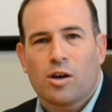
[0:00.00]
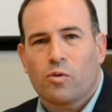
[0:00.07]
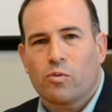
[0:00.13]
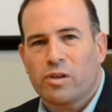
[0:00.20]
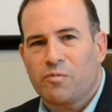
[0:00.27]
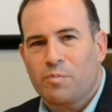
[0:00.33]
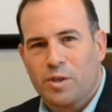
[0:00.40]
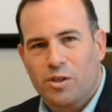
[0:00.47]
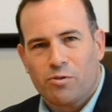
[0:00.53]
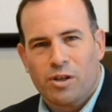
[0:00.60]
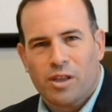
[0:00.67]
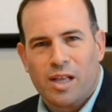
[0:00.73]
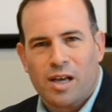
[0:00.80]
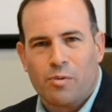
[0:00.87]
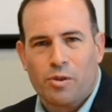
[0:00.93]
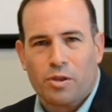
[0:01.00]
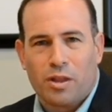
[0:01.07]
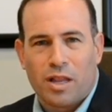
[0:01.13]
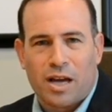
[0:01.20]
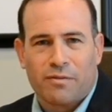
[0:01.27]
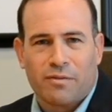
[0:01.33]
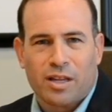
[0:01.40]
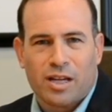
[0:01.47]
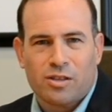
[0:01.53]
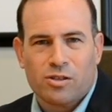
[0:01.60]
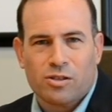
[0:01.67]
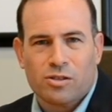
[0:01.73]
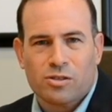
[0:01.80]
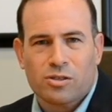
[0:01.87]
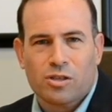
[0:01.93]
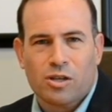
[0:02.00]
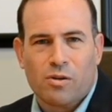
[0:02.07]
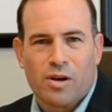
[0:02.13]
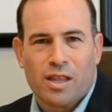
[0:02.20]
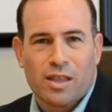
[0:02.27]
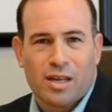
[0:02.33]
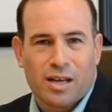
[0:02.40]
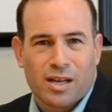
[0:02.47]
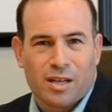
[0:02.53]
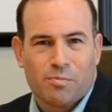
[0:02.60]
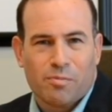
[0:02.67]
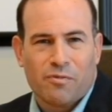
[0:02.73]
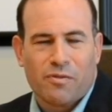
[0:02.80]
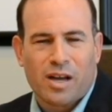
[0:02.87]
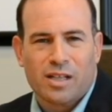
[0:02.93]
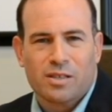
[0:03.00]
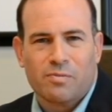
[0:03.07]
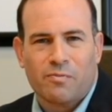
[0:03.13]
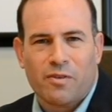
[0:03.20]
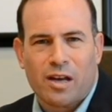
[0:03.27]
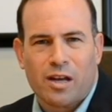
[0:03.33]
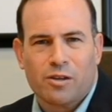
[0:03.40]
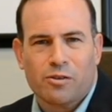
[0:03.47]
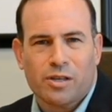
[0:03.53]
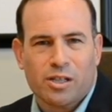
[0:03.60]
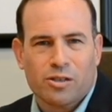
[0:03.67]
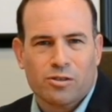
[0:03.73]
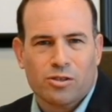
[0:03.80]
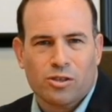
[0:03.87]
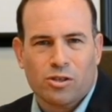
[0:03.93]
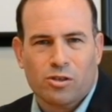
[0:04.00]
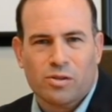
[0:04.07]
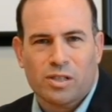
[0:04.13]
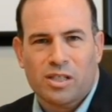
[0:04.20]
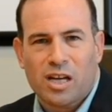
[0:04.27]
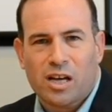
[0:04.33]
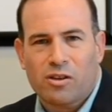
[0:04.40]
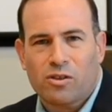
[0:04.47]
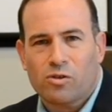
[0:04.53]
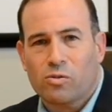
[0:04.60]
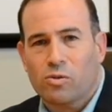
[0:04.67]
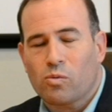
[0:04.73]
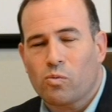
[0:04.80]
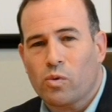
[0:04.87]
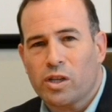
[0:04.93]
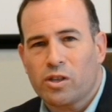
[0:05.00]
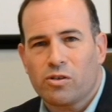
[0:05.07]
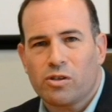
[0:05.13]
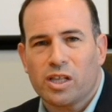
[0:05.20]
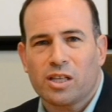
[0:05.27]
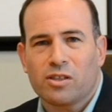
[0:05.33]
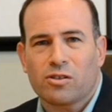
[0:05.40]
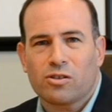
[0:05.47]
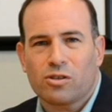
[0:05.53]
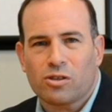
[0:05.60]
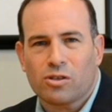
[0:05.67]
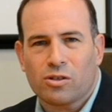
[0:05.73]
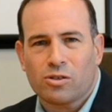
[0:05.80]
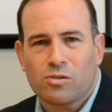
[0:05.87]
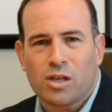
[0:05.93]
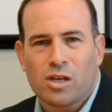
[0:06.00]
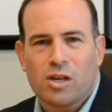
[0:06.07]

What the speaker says: We've been doing that with a lot of lenders, so I think I can provide some value here to you and tell you what you need to do